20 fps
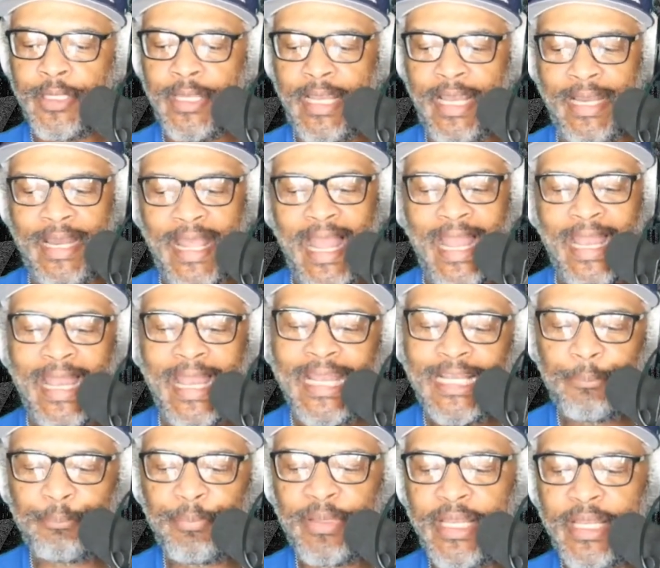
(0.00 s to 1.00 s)
And I
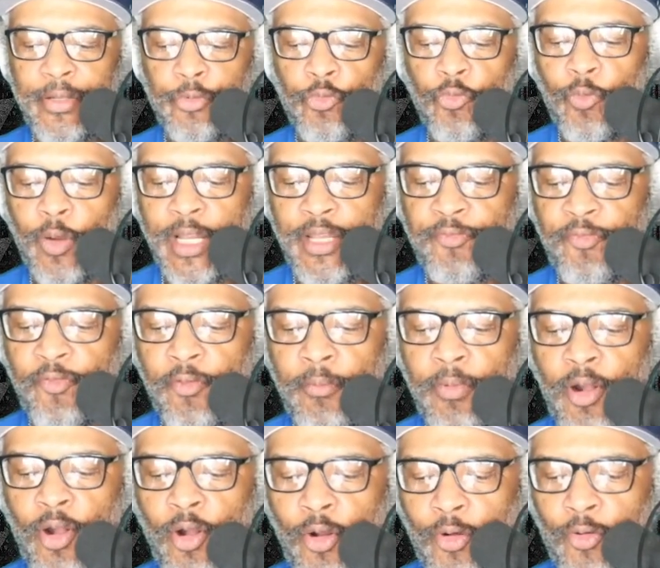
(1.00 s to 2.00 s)
hate being away from
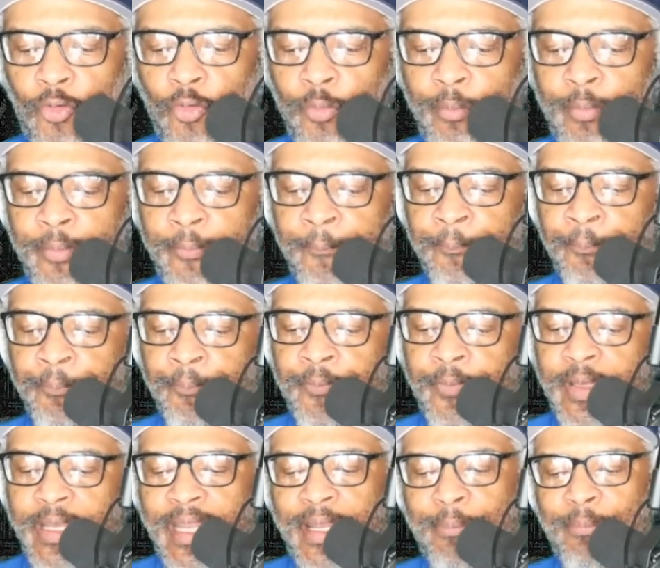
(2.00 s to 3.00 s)
home
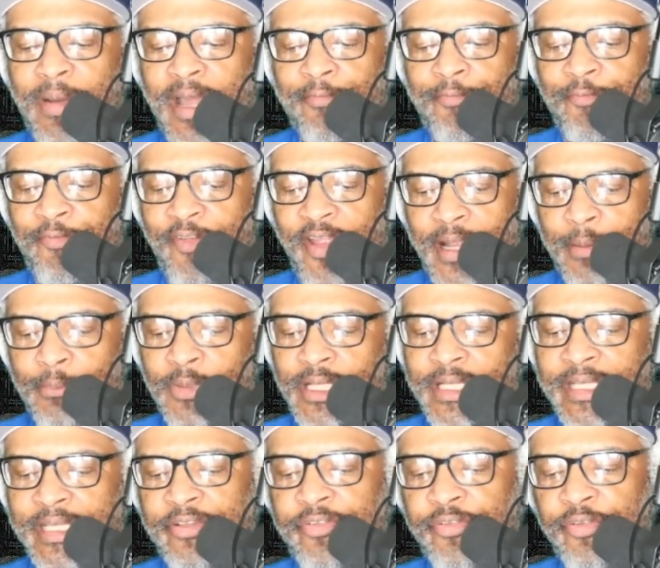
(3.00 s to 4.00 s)
and my
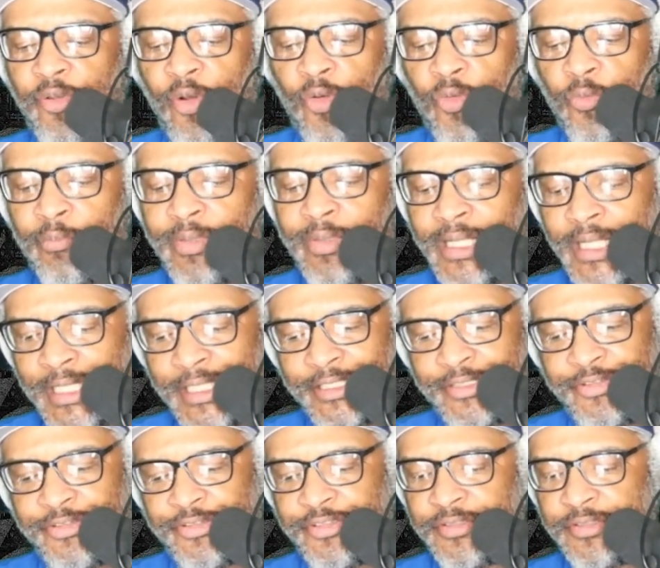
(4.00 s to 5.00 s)
family so
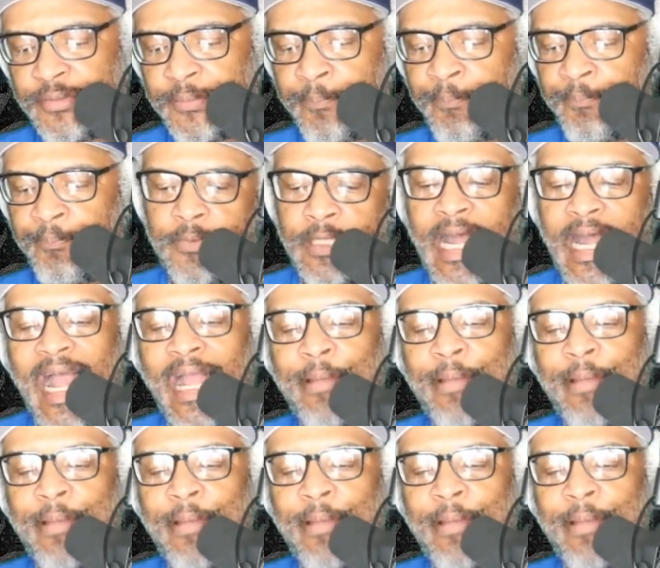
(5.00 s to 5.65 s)
much. I